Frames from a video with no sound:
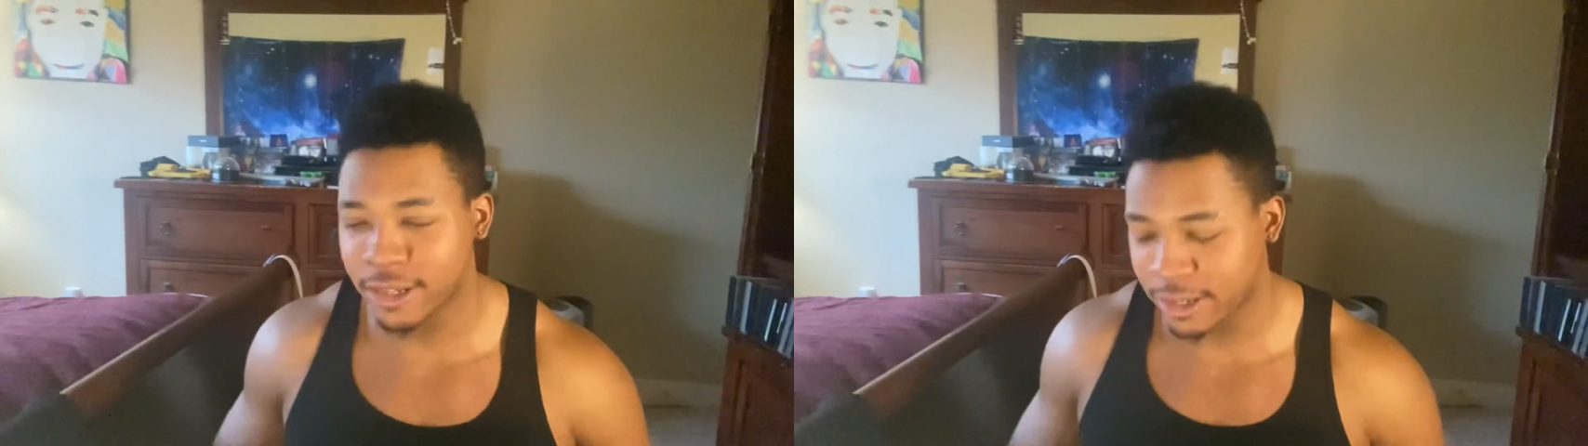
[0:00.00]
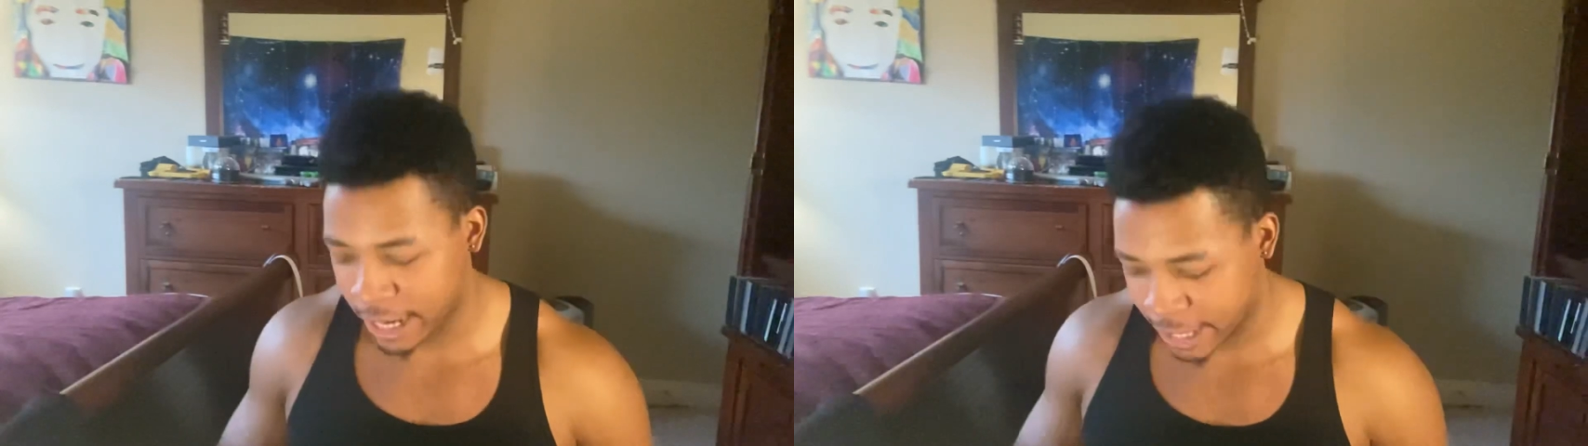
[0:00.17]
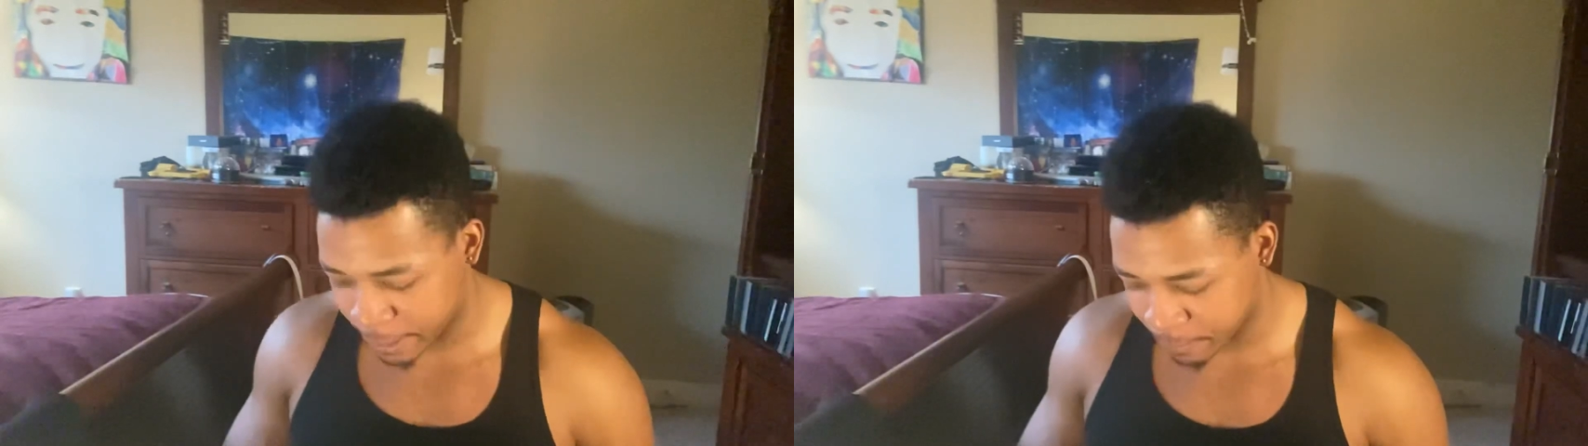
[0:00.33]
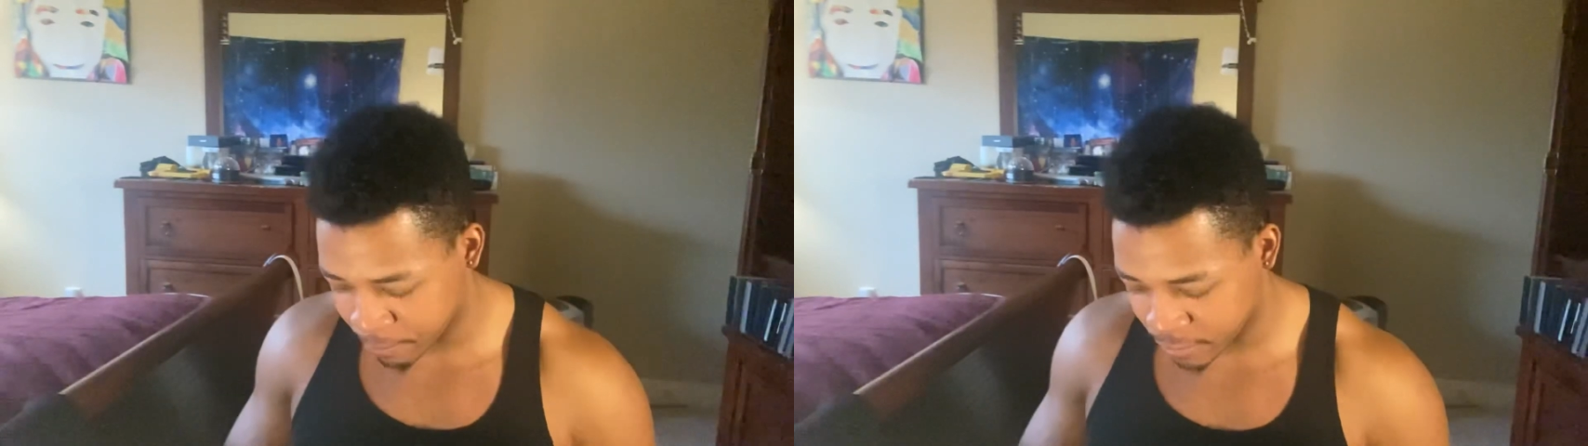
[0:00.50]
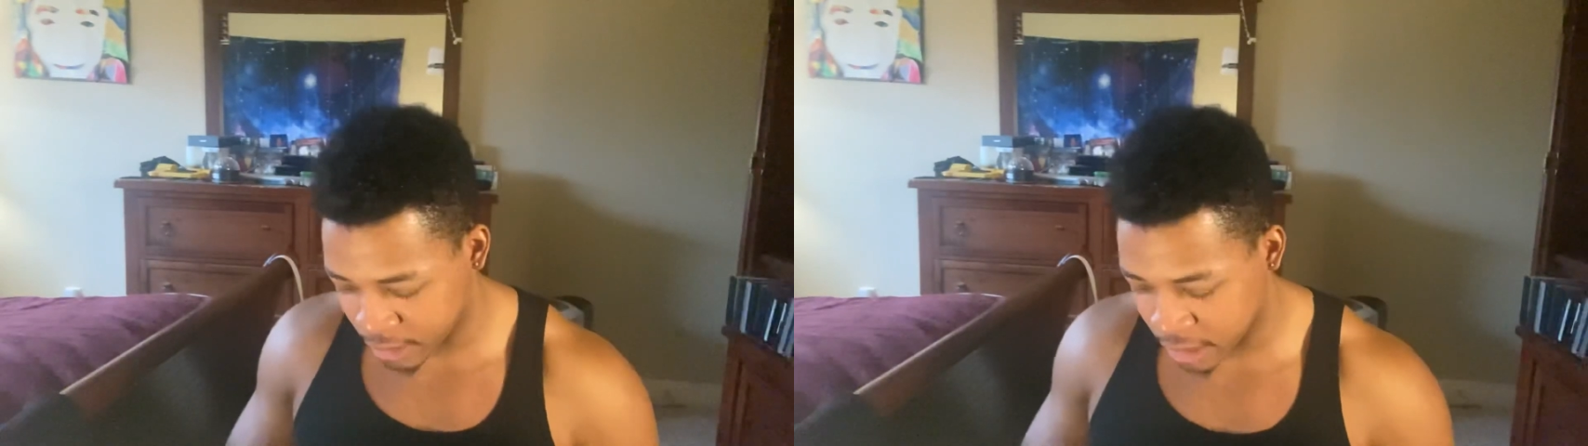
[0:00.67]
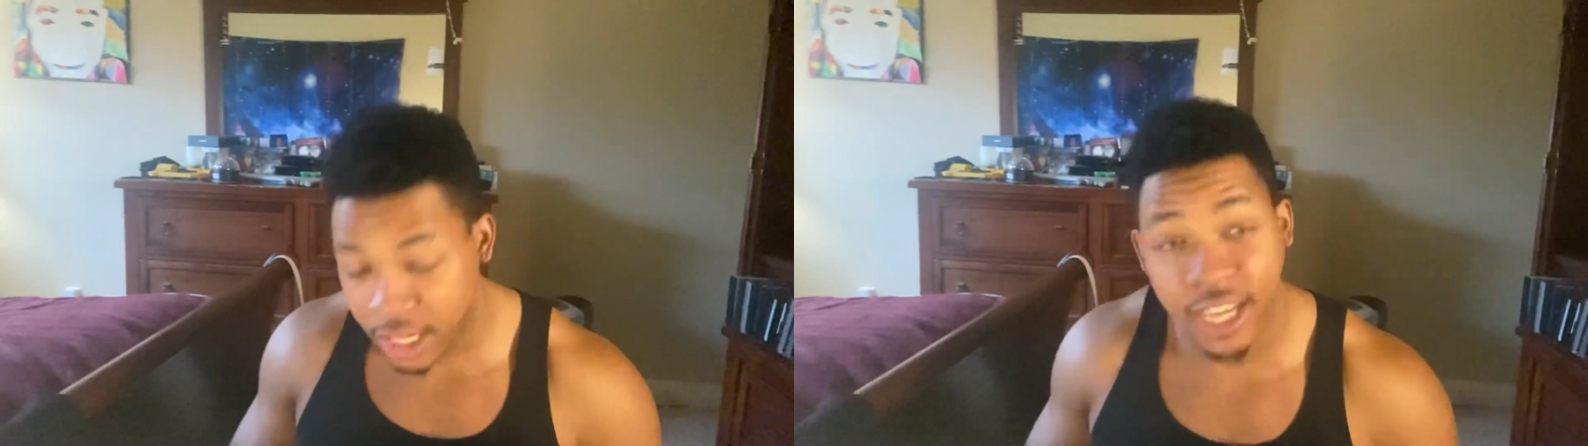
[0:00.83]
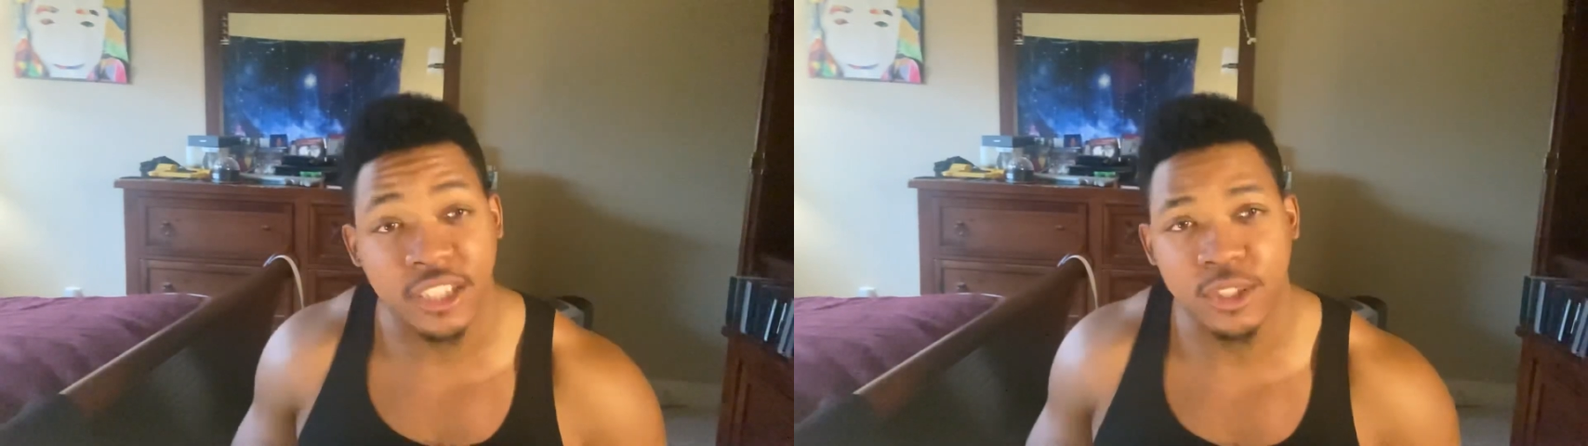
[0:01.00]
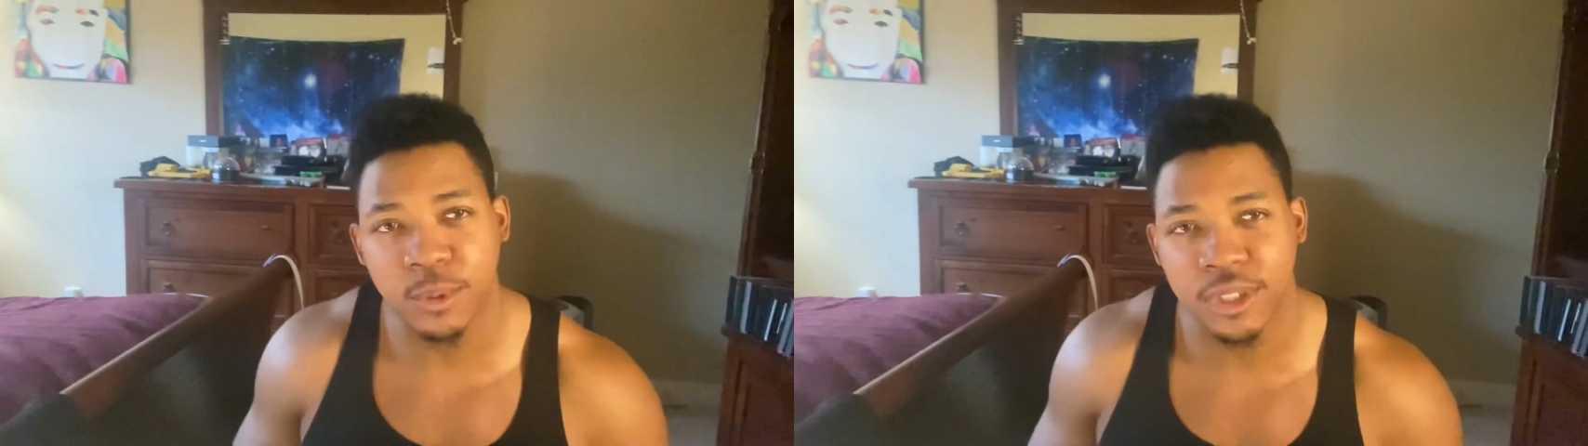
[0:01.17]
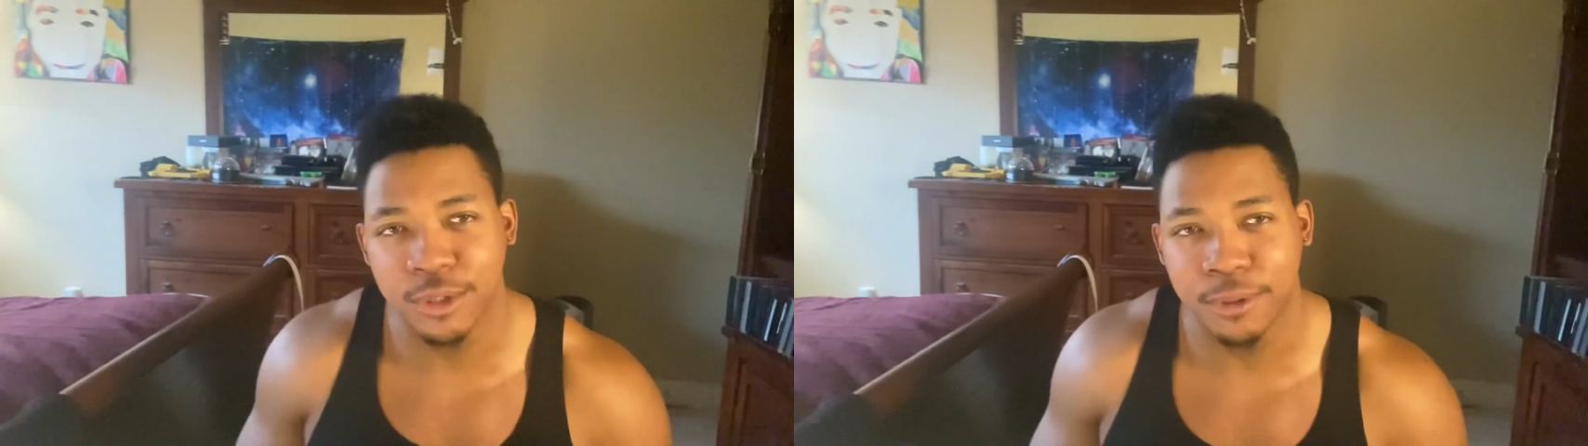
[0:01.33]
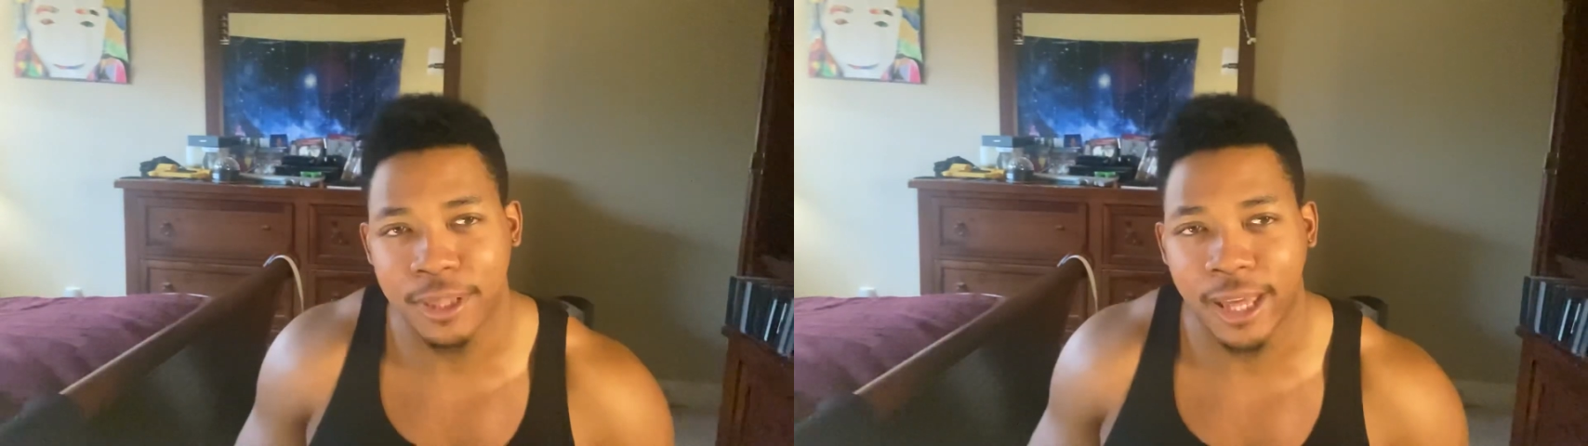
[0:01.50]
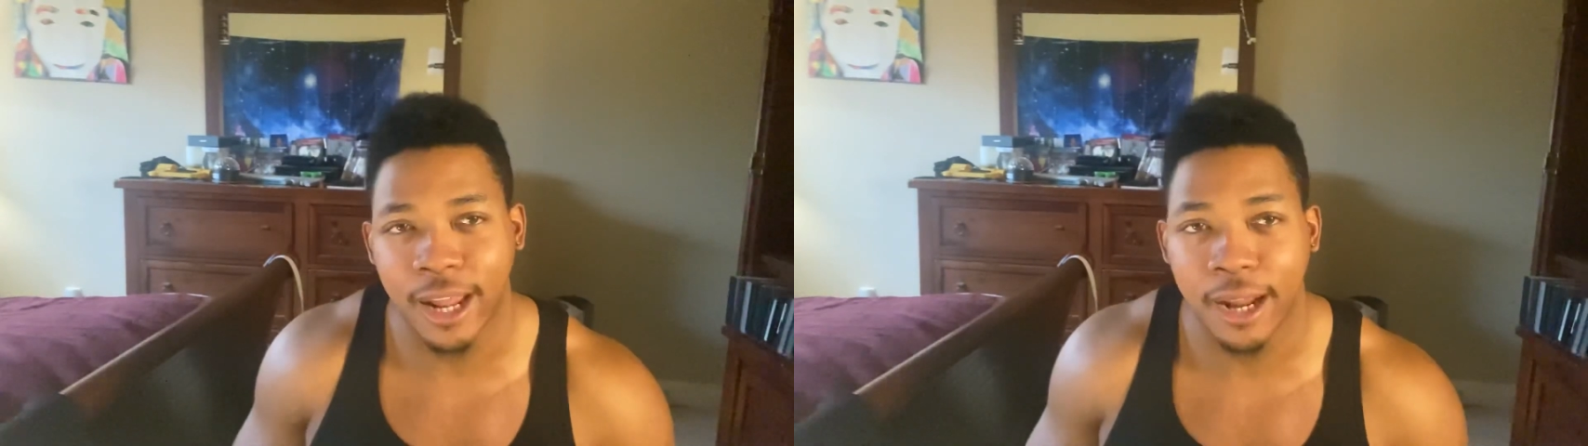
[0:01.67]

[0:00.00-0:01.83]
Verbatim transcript: Yeah. Yeah, so we're doing that.